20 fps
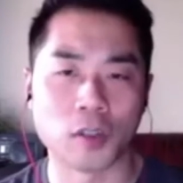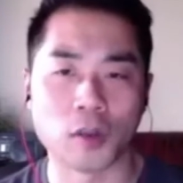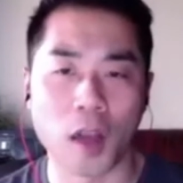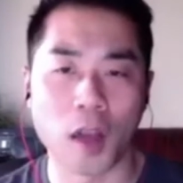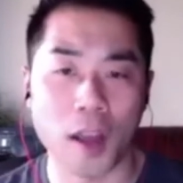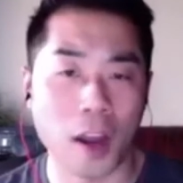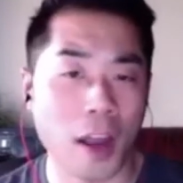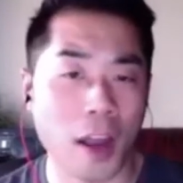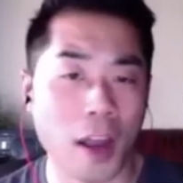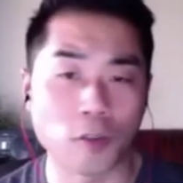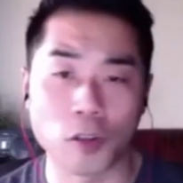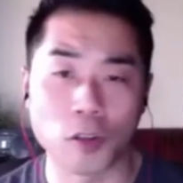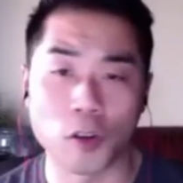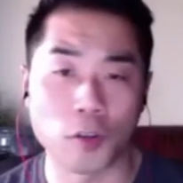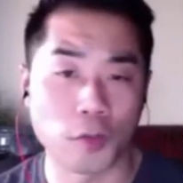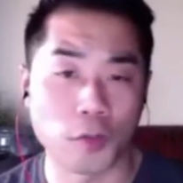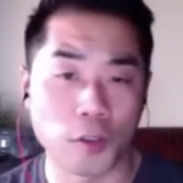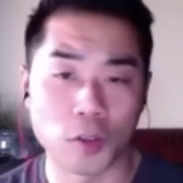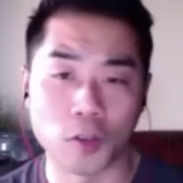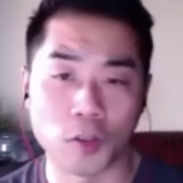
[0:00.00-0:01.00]
I don't know if
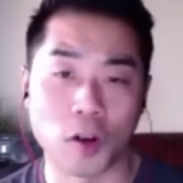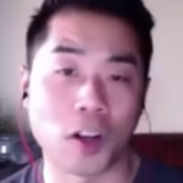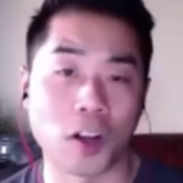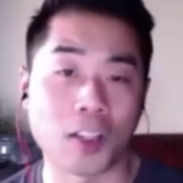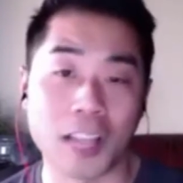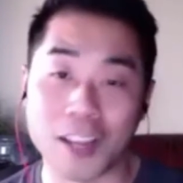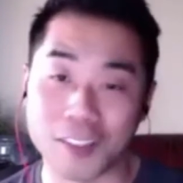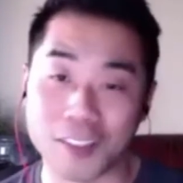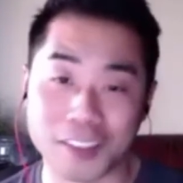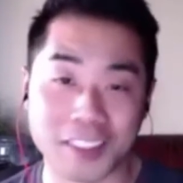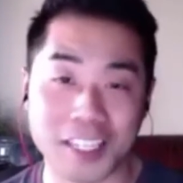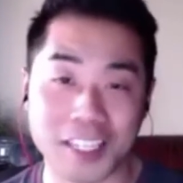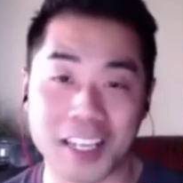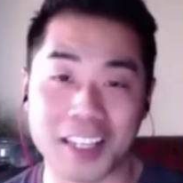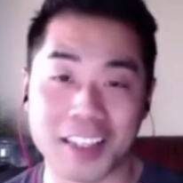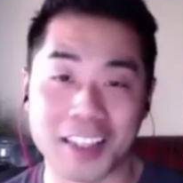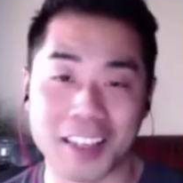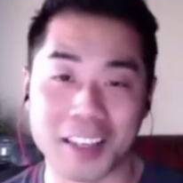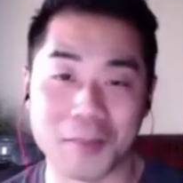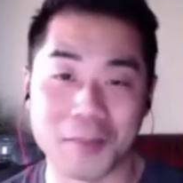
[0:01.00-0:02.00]
you are allowed to say
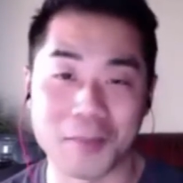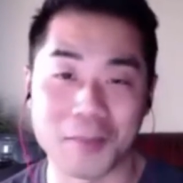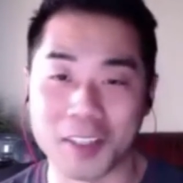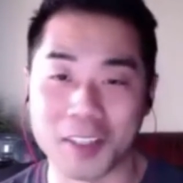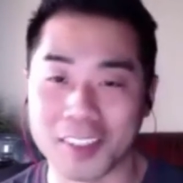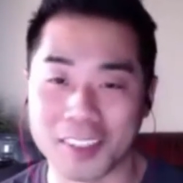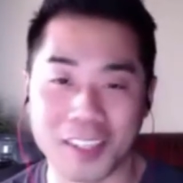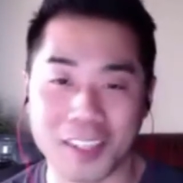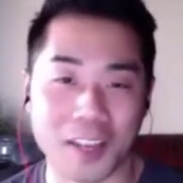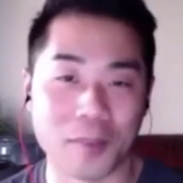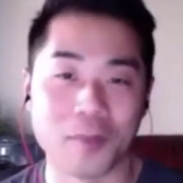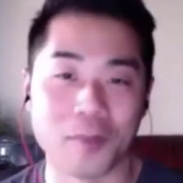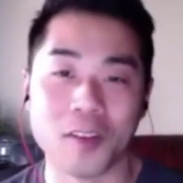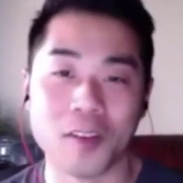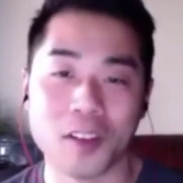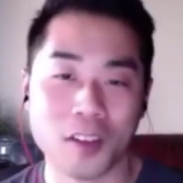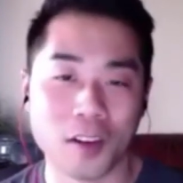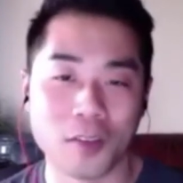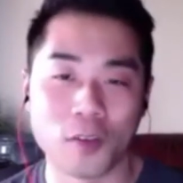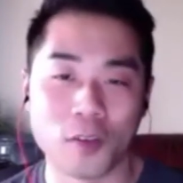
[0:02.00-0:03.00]
anything, but
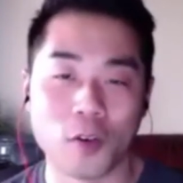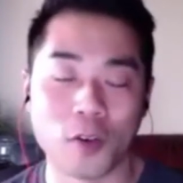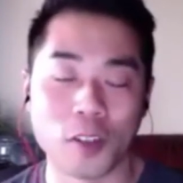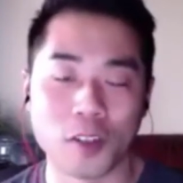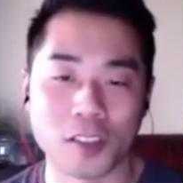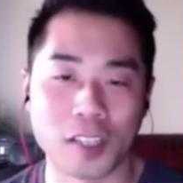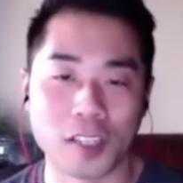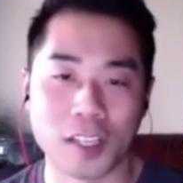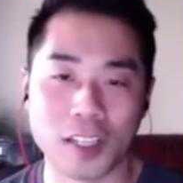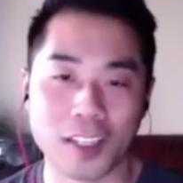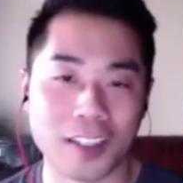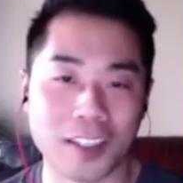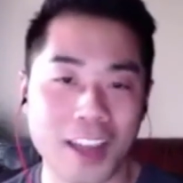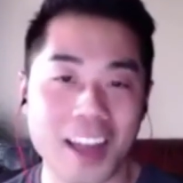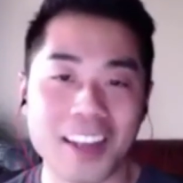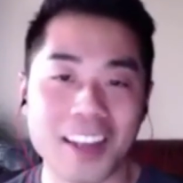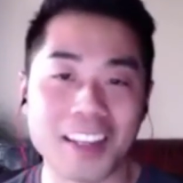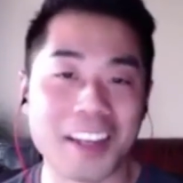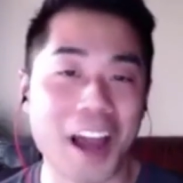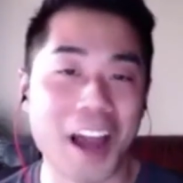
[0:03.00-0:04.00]
of course, any
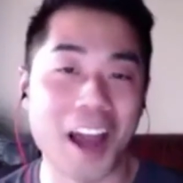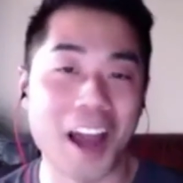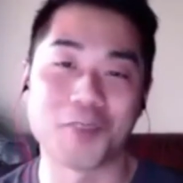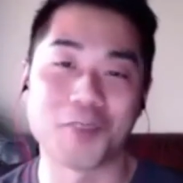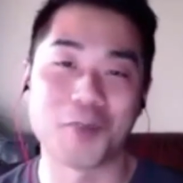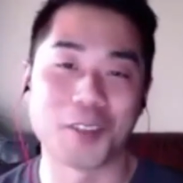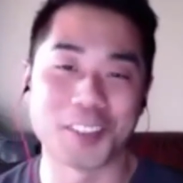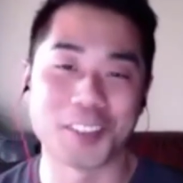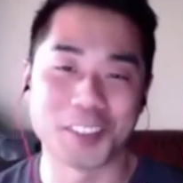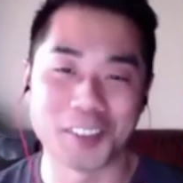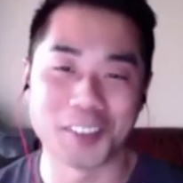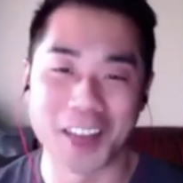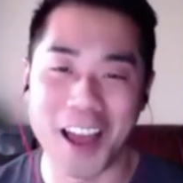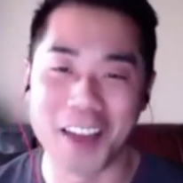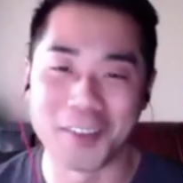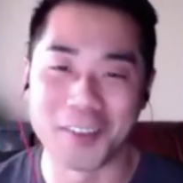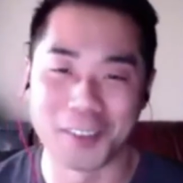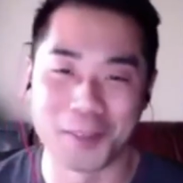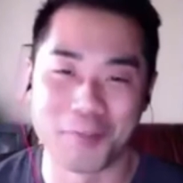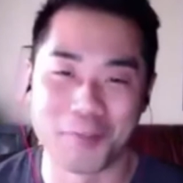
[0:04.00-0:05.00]
kind words you have
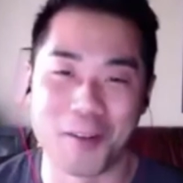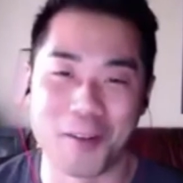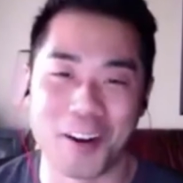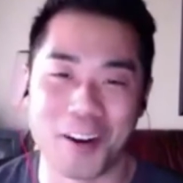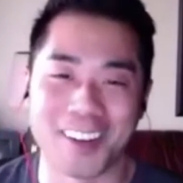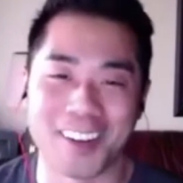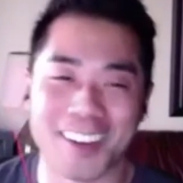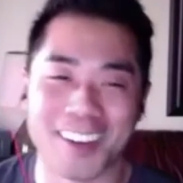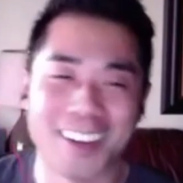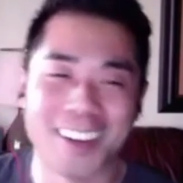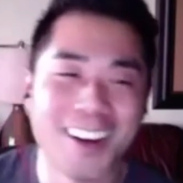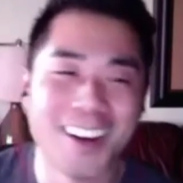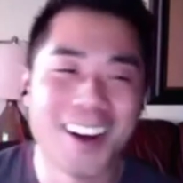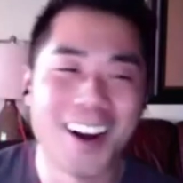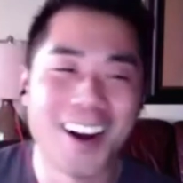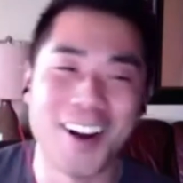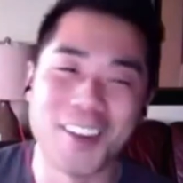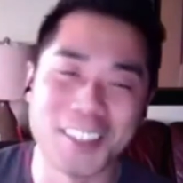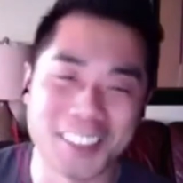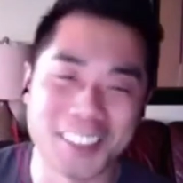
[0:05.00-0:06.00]
as a partner
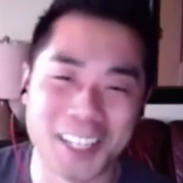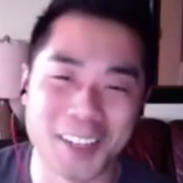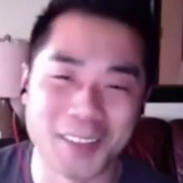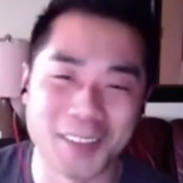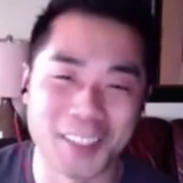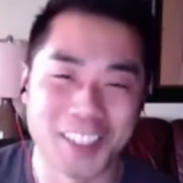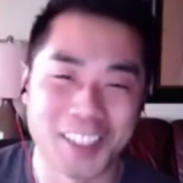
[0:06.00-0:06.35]
always helps us for